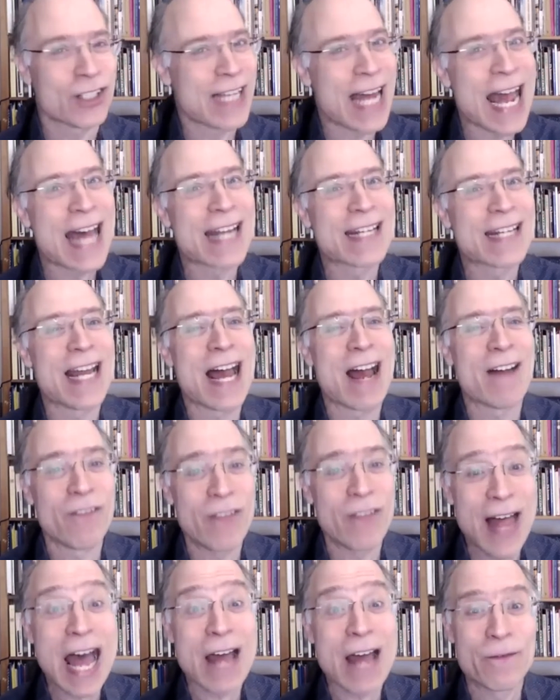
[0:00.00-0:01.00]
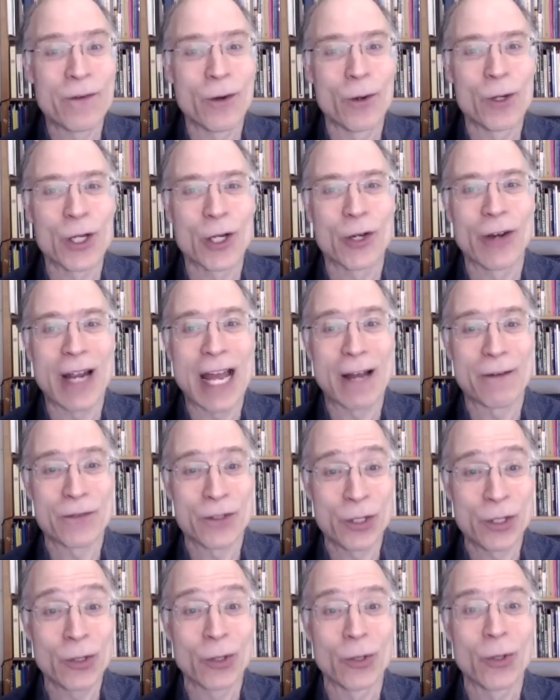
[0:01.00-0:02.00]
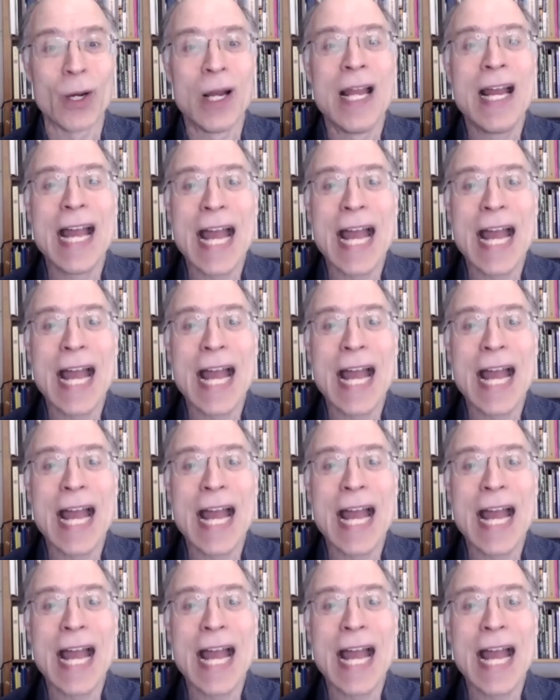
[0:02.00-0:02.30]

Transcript: had to have that photograph too,